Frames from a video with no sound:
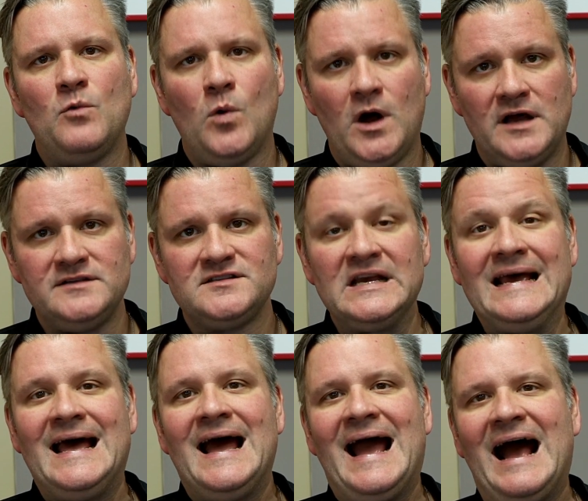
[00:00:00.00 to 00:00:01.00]
was,
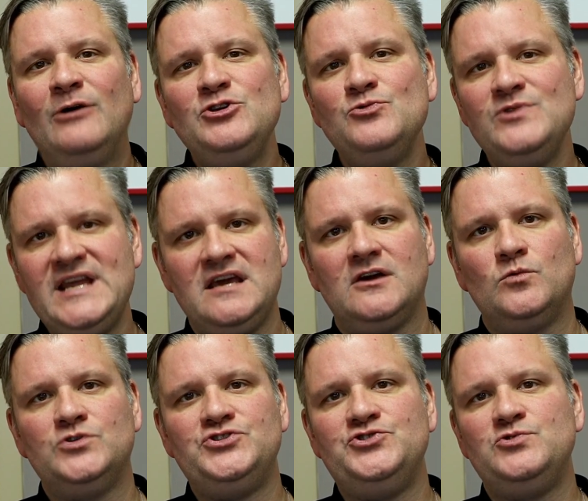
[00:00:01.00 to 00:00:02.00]
how unique
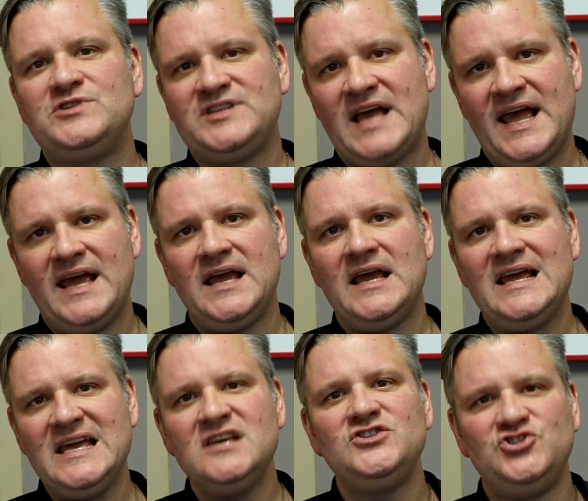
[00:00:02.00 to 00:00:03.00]
would you say
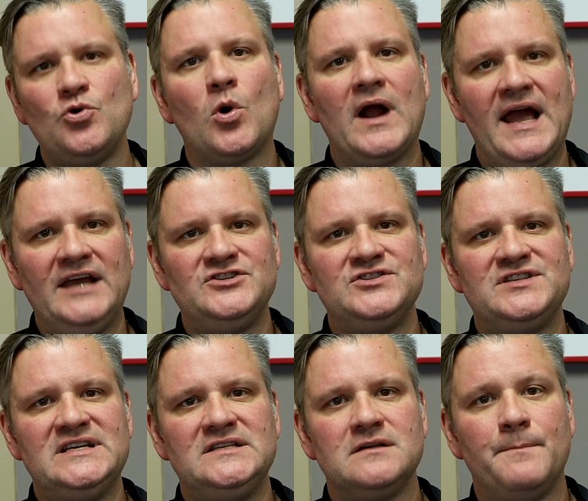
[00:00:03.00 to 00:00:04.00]
is your
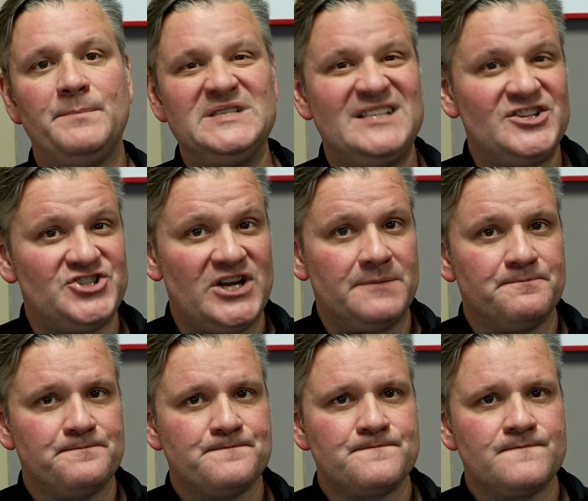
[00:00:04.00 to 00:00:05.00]
agency's positioning?
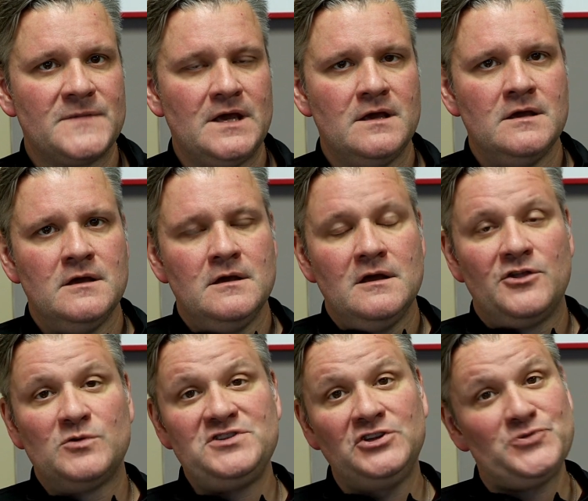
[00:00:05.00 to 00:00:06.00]

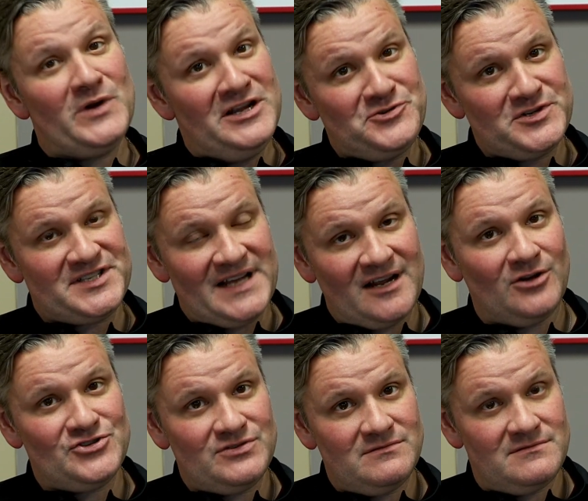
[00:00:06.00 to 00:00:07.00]
The results were interesting
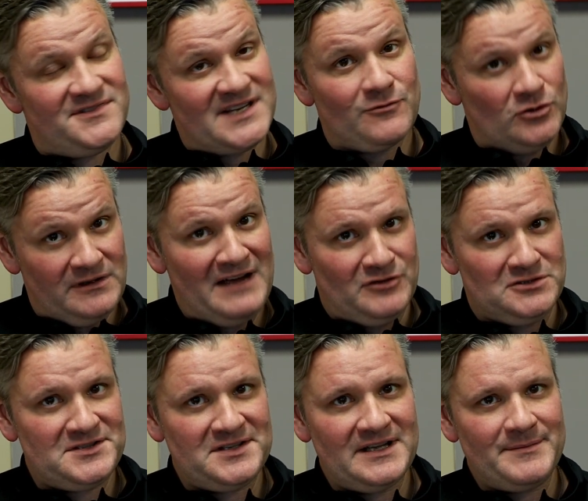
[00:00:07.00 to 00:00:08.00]
on several
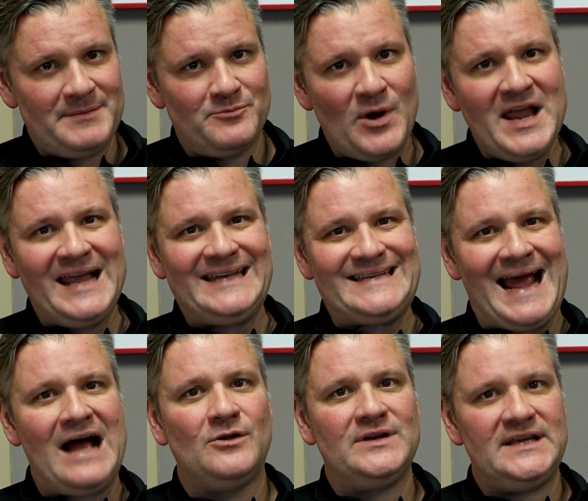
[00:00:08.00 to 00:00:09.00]
levels. Breaking it down